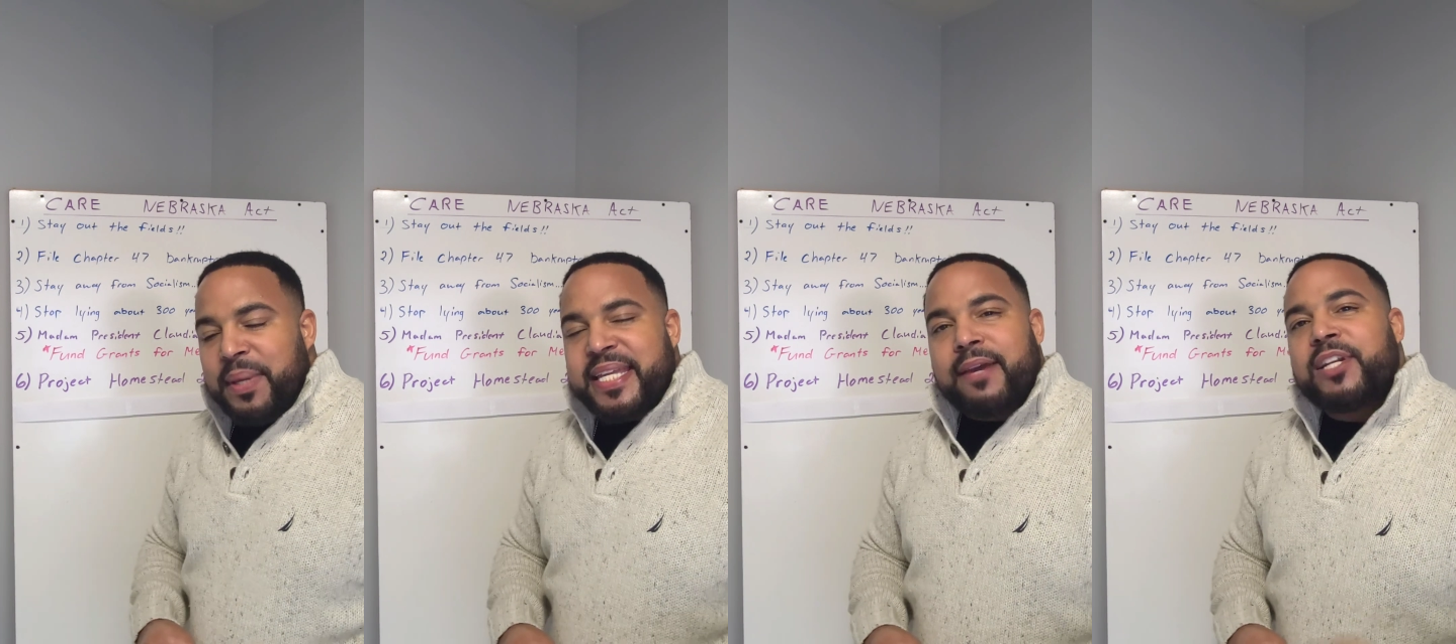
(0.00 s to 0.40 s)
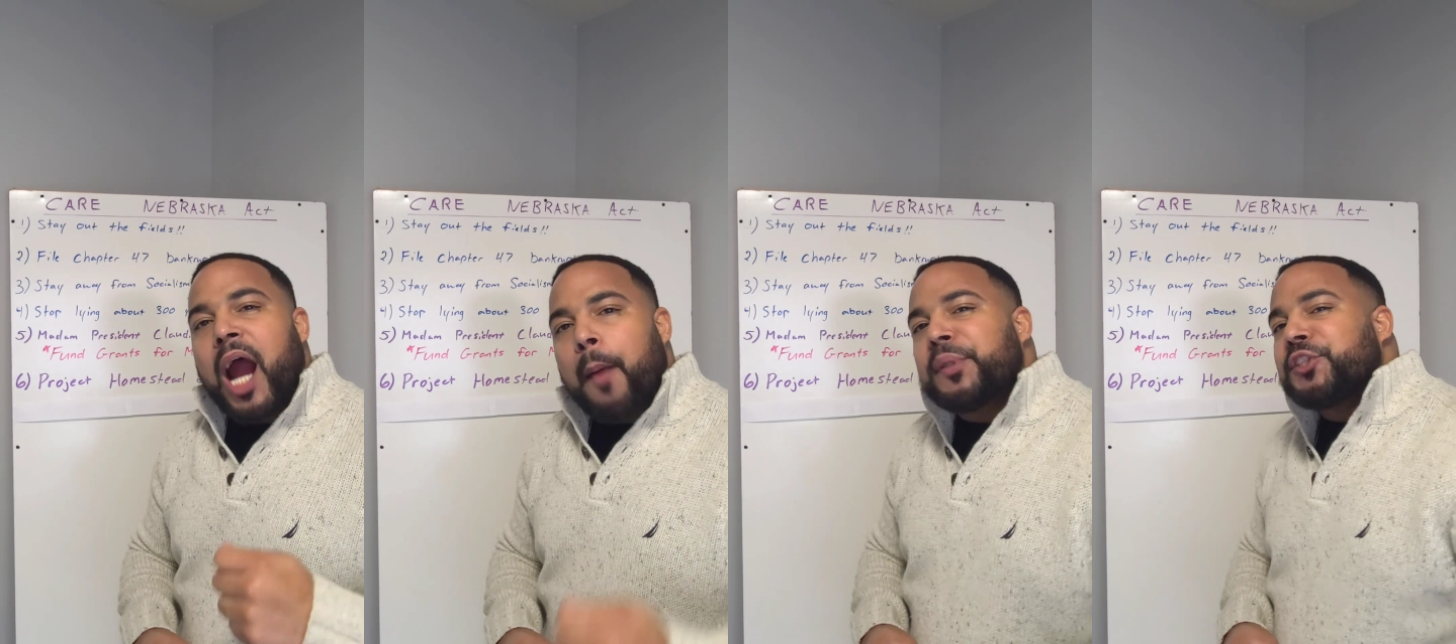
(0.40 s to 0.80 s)
given an
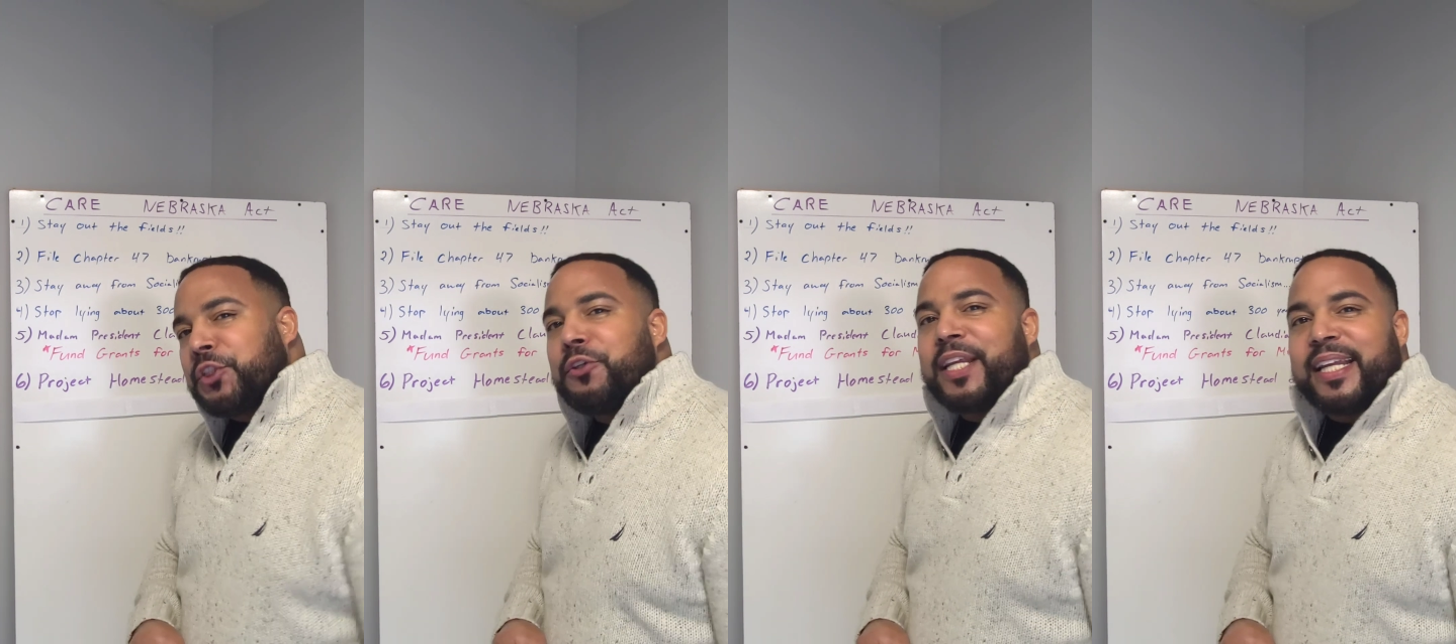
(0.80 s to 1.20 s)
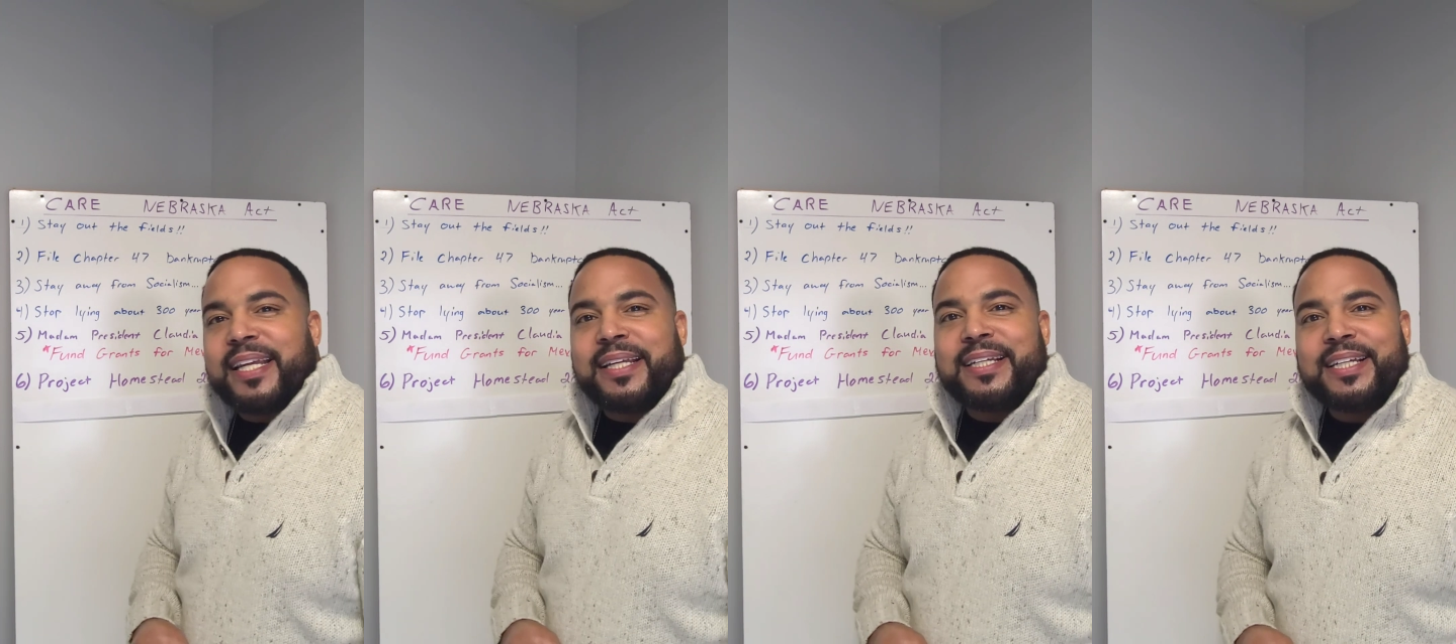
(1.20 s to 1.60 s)

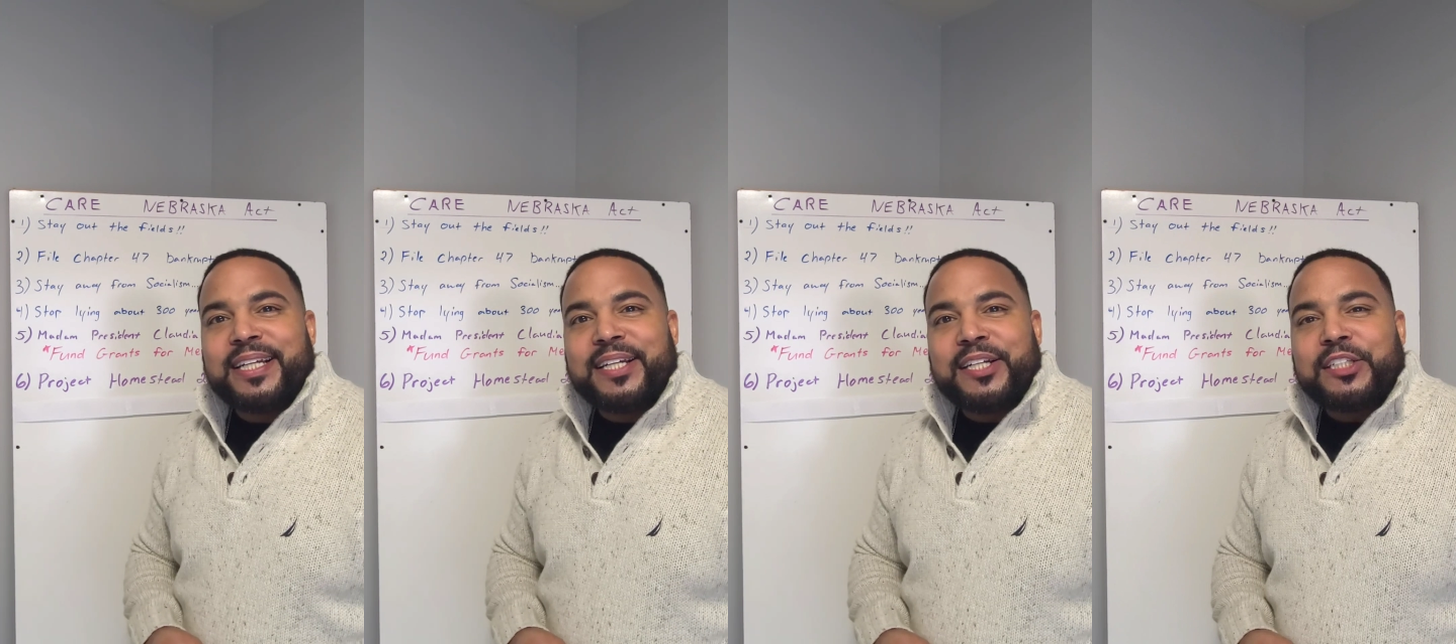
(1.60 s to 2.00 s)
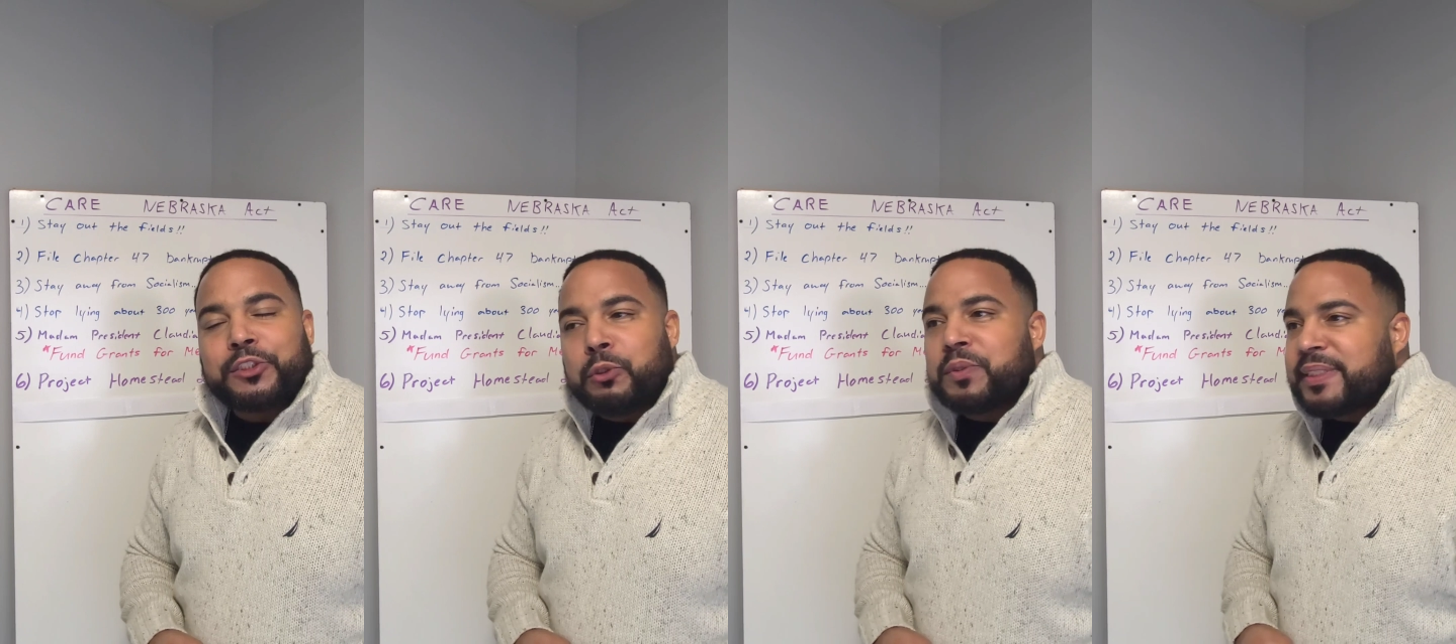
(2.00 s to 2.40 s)
opportunity
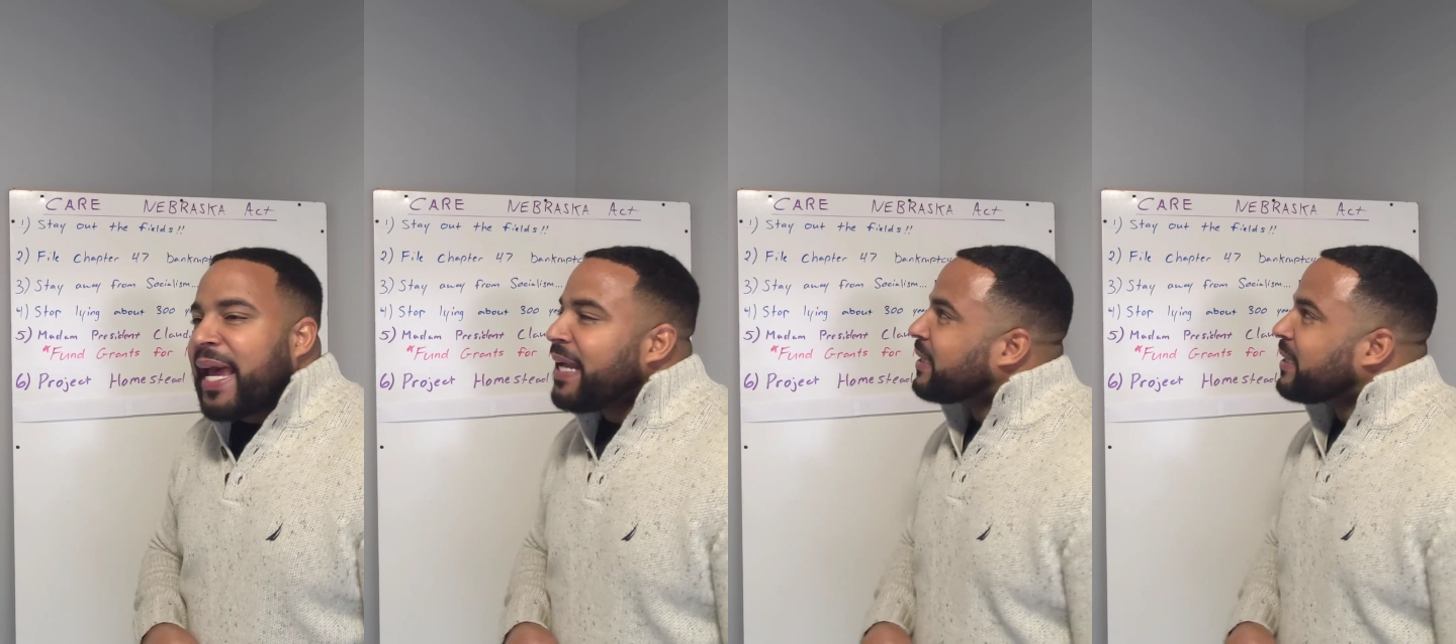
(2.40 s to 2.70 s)
to take